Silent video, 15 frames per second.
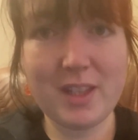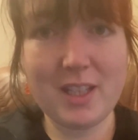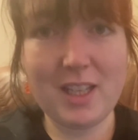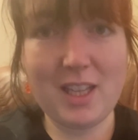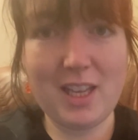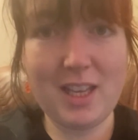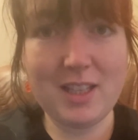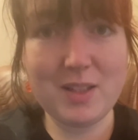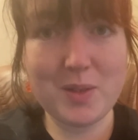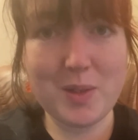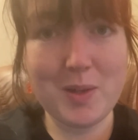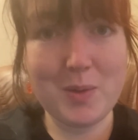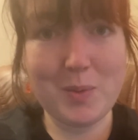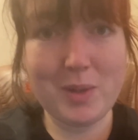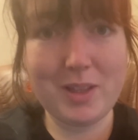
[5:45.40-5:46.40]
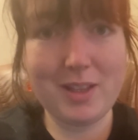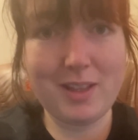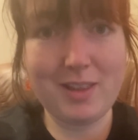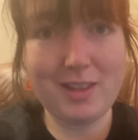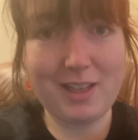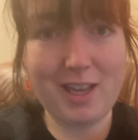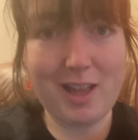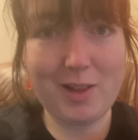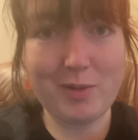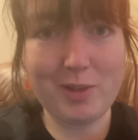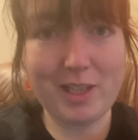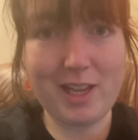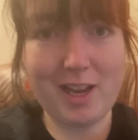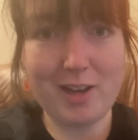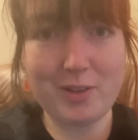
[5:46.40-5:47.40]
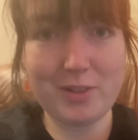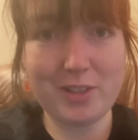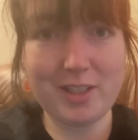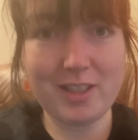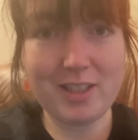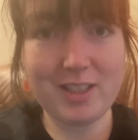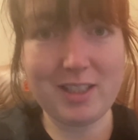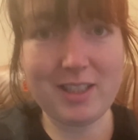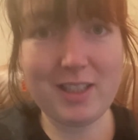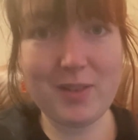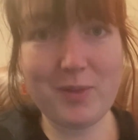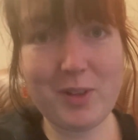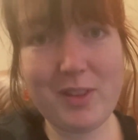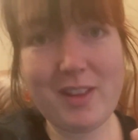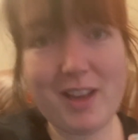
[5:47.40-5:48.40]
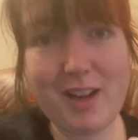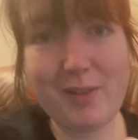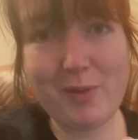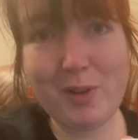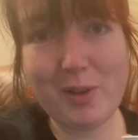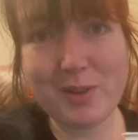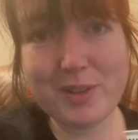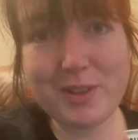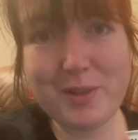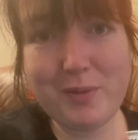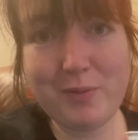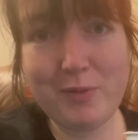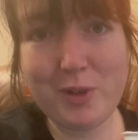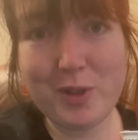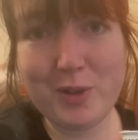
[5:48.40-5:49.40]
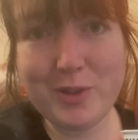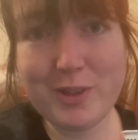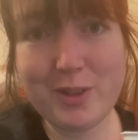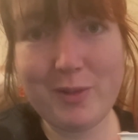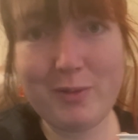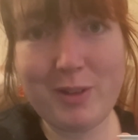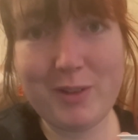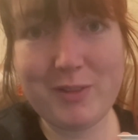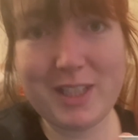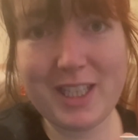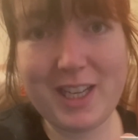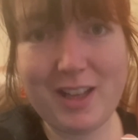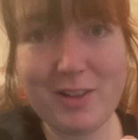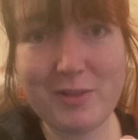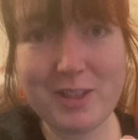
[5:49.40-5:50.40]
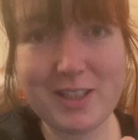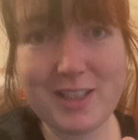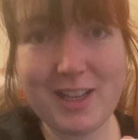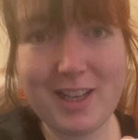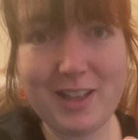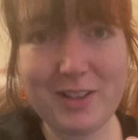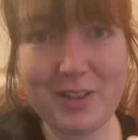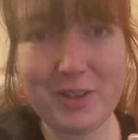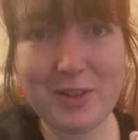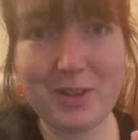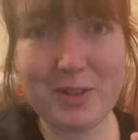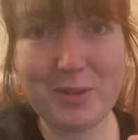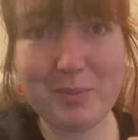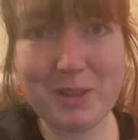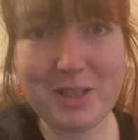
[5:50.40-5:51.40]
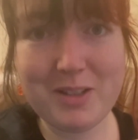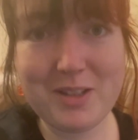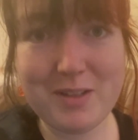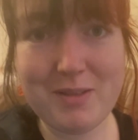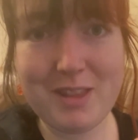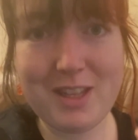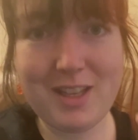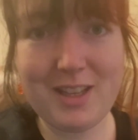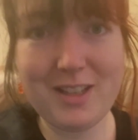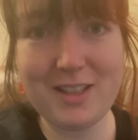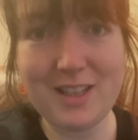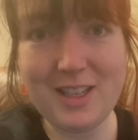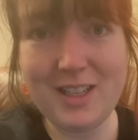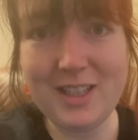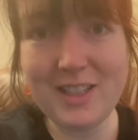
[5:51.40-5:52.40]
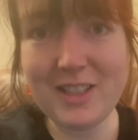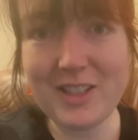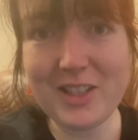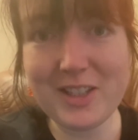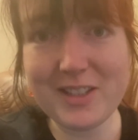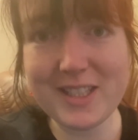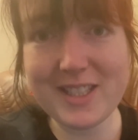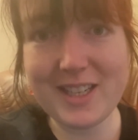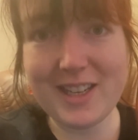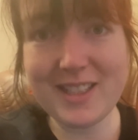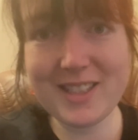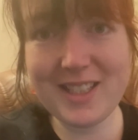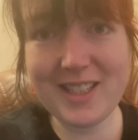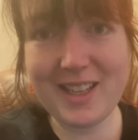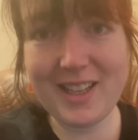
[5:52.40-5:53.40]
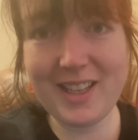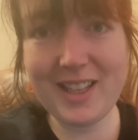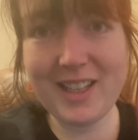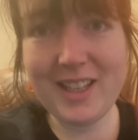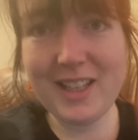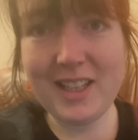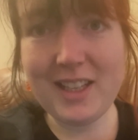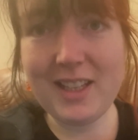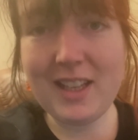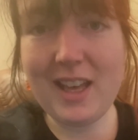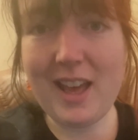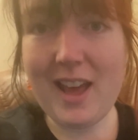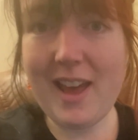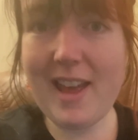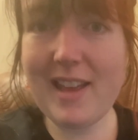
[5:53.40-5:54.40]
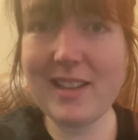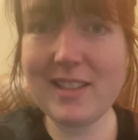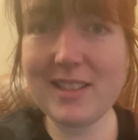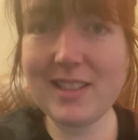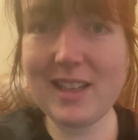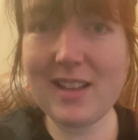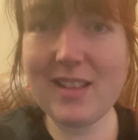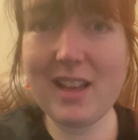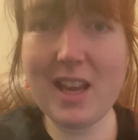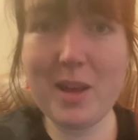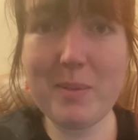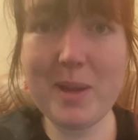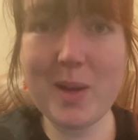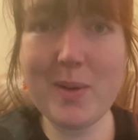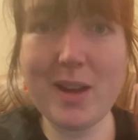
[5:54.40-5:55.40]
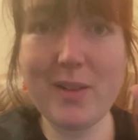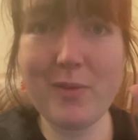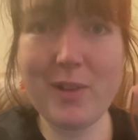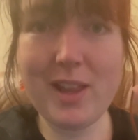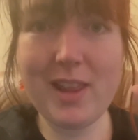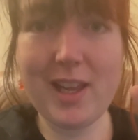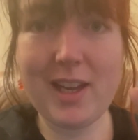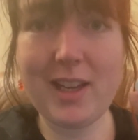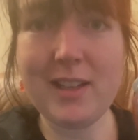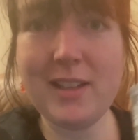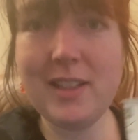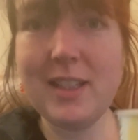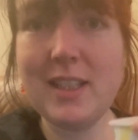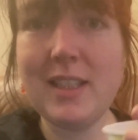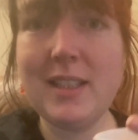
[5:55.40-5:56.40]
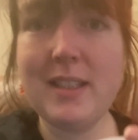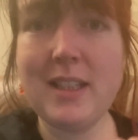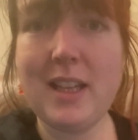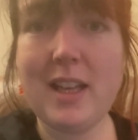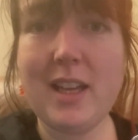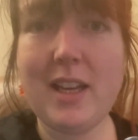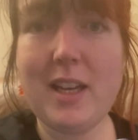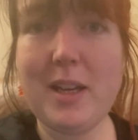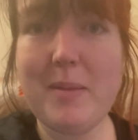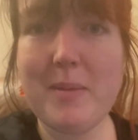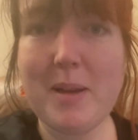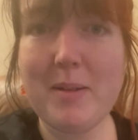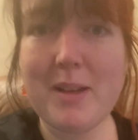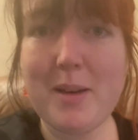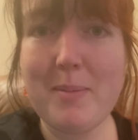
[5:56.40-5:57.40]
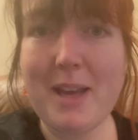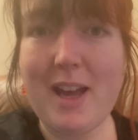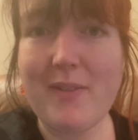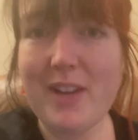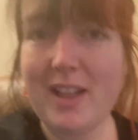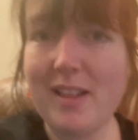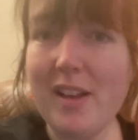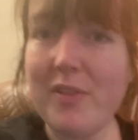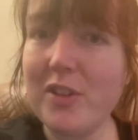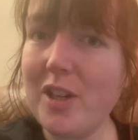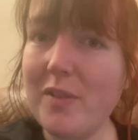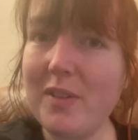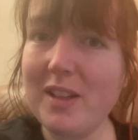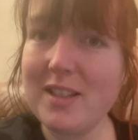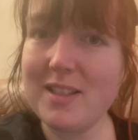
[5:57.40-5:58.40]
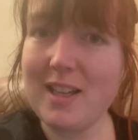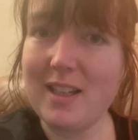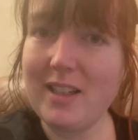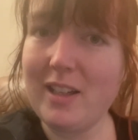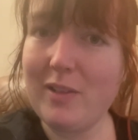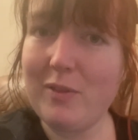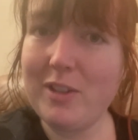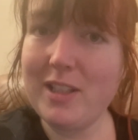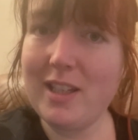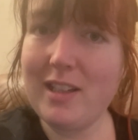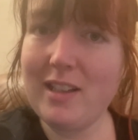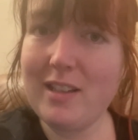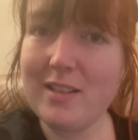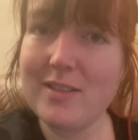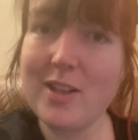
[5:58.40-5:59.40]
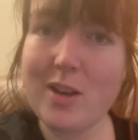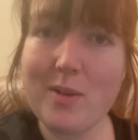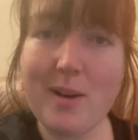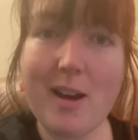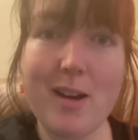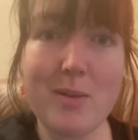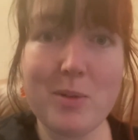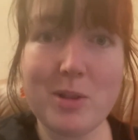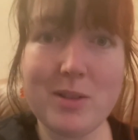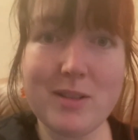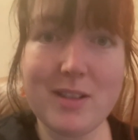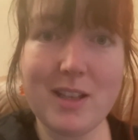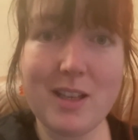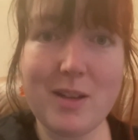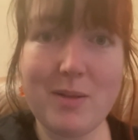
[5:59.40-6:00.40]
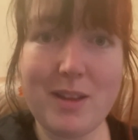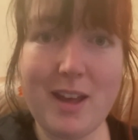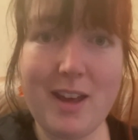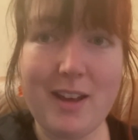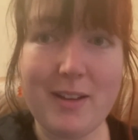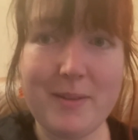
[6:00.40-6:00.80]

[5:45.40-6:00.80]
It's within the calorie count, given that I've lost 450 calories to alcohol because of the girls' night tonight. And I think it'll be quite filling. Um, I'm going to be having leftover lasagna for dinner, so I will see you there.